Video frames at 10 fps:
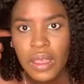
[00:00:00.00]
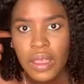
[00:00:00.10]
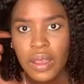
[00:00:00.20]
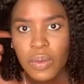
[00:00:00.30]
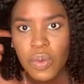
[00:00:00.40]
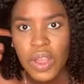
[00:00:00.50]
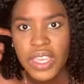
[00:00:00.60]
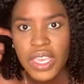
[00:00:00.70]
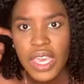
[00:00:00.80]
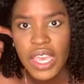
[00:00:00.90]
What
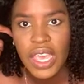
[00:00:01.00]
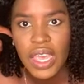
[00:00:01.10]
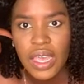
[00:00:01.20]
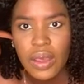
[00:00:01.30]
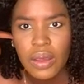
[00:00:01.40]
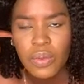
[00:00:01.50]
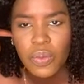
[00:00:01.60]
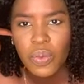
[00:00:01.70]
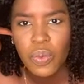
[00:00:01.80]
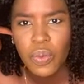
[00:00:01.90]
year?
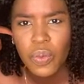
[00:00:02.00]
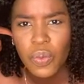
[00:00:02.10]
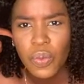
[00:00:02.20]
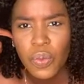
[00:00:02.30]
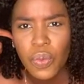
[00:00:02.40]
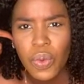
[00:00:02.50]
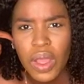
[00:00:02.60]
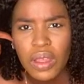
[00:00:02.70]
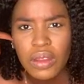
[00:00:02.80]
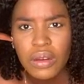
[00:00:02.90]

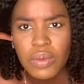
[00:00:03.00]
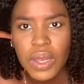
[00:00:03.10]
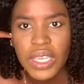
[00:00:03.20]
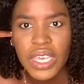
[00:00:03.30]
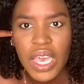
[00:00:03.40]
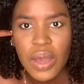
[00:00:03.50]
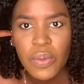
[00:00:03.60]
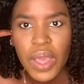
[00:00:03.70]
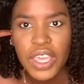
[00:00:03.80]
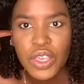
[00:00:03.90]
What year
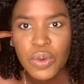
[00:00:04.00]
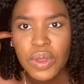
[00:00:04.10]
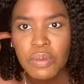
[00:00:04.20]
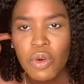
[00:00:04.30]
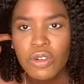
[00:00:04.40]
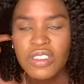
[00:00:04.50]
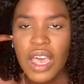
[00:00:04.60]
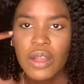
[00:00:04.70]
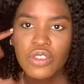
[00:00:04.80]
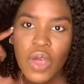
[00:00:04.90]
were you in
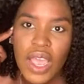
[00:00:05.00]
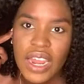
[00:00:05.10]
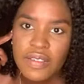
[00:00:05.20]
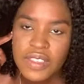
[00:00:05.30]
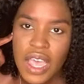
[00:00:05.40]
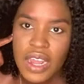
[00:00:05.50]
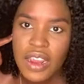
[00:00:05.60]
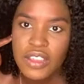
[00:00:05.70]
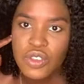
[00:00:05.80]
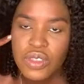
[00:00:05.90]
Motown? So I left
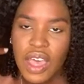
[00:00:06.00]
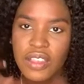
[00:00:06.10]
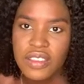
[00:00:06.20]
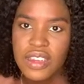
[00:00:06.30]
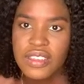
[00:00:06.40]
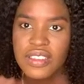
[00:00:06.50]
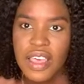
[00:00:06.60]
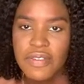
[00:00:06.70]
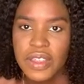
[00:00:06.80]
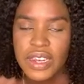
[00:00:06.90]
Ghana in
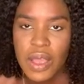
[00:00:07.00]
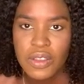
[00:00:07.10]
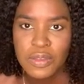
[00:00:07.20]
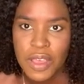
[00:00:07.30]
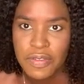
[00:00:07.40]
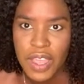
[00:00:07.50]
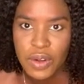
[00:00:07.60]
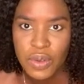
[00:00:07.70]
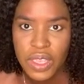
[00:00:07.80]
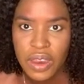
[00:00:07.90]
2007. That was my
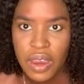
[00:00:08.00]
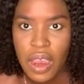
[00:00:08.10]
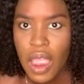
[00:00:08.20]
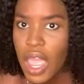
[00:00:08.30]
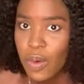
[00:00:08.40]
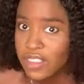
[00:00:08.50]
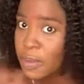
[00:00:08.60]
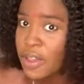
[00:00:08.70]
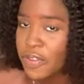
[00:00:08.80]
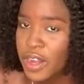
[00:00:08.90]
final year. It wasn't
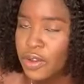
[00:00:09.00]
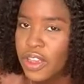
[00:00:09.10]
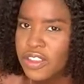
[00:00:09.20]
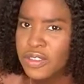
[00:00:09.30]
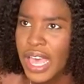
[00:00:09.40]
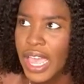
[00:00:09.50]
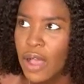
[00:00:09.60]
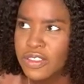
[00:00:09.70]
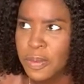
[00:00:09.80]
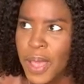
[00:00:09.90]
my final year. I
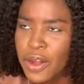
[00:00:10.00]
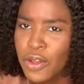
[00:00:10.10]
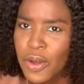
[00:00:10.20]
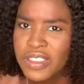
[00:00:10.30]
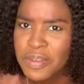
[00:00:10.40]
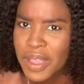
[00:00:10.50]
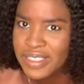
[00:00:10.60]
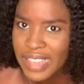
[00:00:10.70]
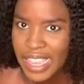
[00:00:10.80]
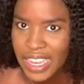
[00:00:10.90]
was about to go into my
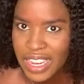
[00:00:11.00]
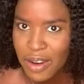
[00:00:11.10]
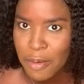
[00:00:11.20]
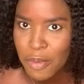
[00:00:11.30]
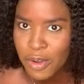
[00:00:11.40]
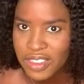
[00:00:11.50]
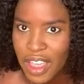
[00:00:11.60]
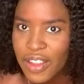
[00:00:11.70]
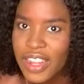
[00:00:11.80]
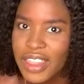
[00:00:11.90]
second year in
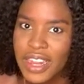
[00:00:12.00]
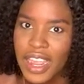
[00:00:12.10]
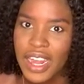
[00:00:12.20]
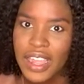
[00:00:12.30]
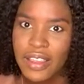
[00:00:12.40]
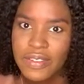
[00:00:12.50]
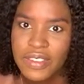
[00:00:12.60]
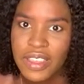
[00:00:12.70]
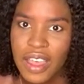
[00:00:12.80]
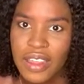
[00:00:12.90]
Motown, and then I left
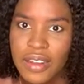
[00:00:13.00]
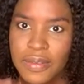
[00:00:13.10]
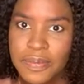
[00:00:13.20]
Ghana.